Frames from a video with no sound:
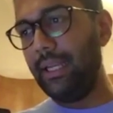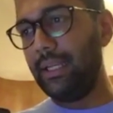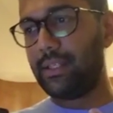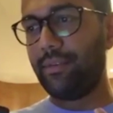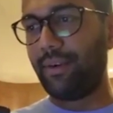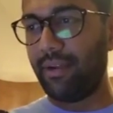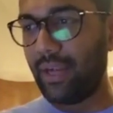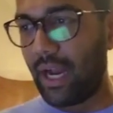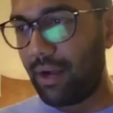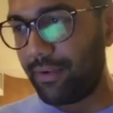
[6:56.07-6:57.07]
It's a
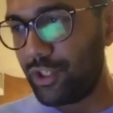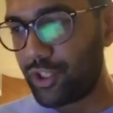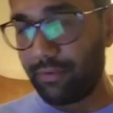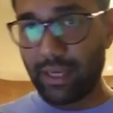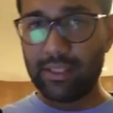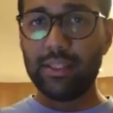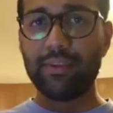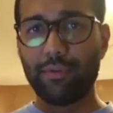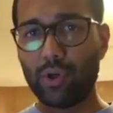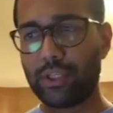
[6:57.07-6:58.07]
5.5-inch device. It's
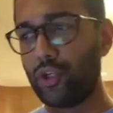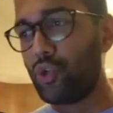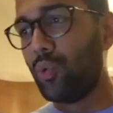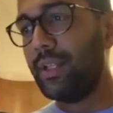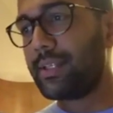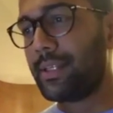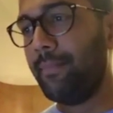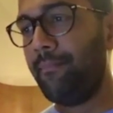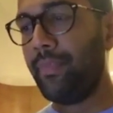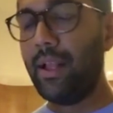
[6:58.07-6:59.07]
of course a dual
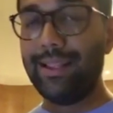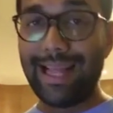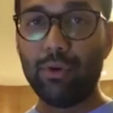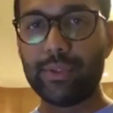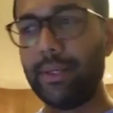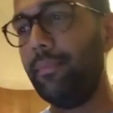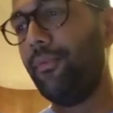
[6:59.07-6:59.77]
SIM, nano SIM,